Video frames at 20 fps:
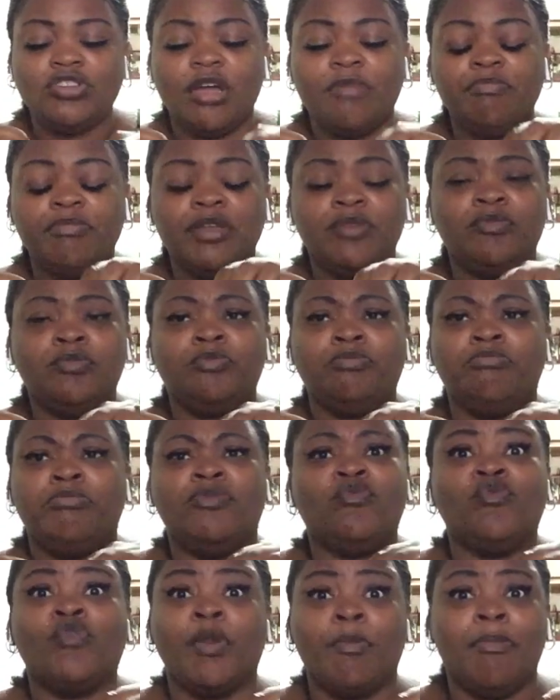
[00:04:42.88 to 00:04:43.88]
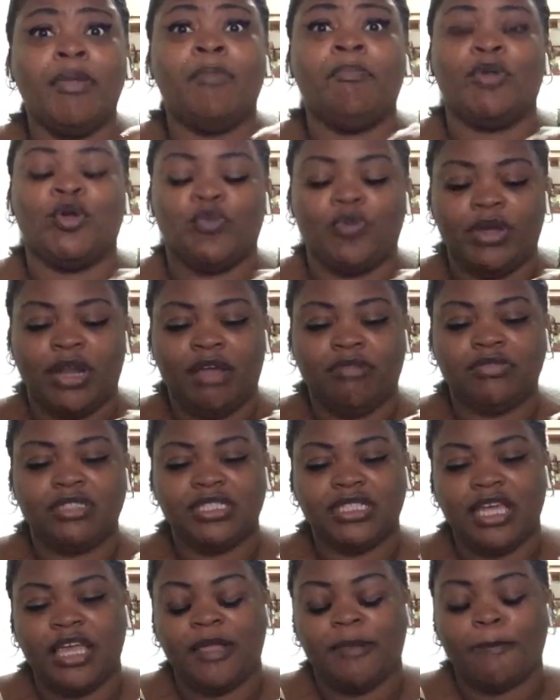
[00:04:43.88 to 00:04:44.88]
to remember what I was
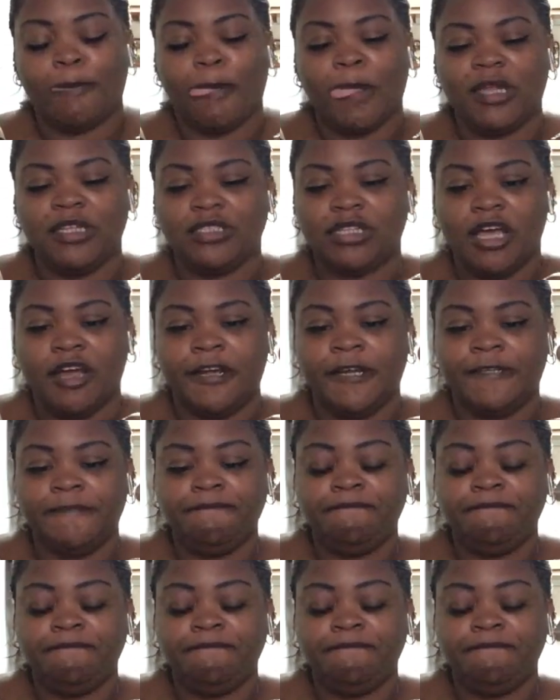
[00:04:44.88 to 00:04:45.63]
saying. Sorry.